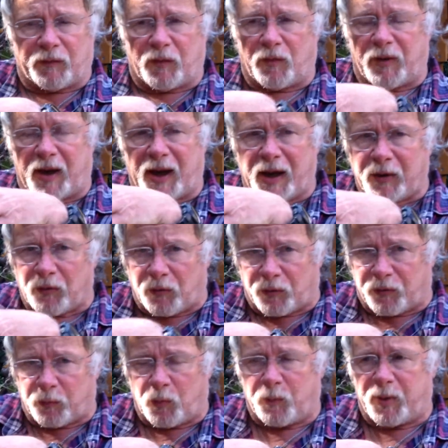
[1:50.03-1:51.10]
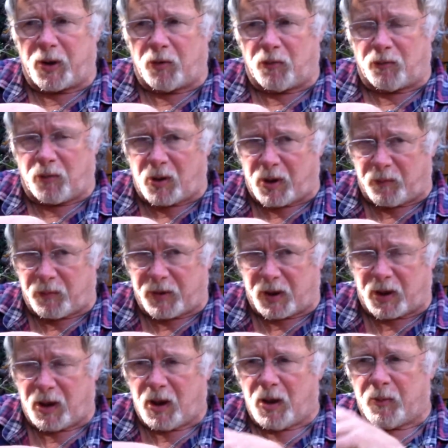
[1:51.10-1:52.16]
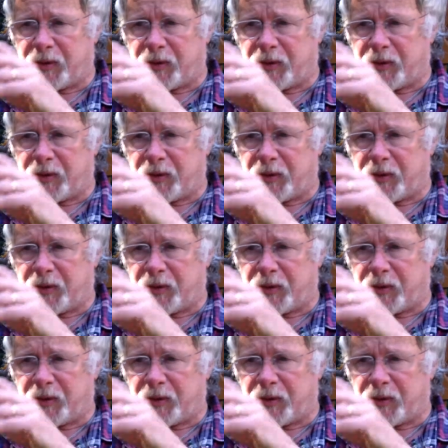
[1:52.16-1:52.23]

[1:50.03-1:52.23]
So the adults would be all right with that.